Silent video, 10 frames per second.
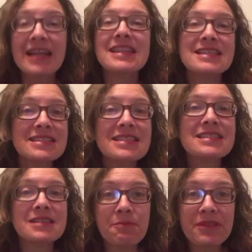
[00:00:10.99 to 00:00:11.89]
This
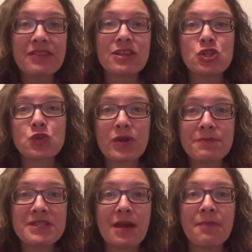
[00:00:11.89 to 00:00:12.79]
is something that
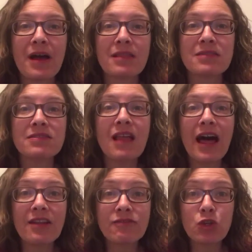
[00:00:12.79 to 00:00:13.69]
trips up a
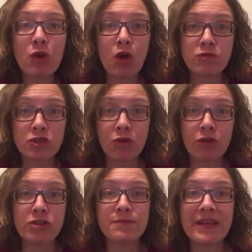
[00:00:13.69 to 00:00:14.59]
lot of new
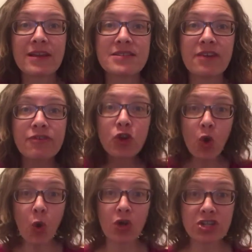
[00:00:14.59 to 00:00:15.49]
homeschoolers because, of
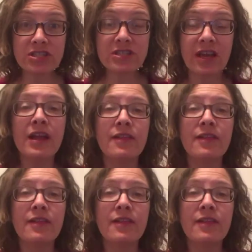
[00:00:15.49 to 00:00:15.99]
course,